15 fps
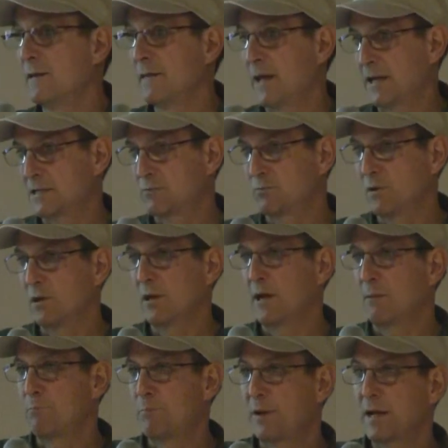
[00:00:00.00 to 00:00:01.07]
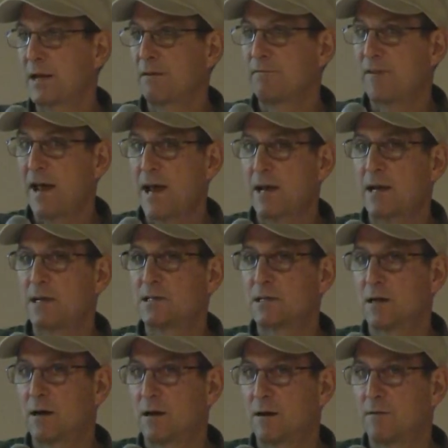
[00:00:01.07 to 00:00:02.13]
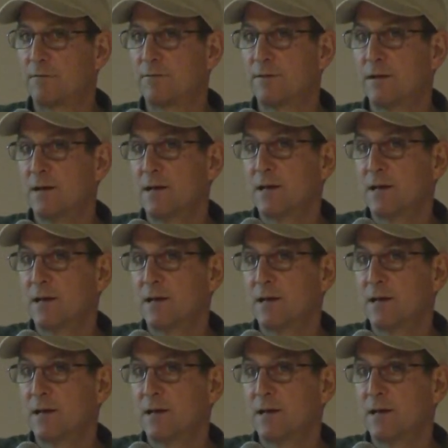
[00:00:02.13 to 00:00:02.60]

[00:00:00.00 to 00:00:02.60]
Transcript: that's really a big advantage of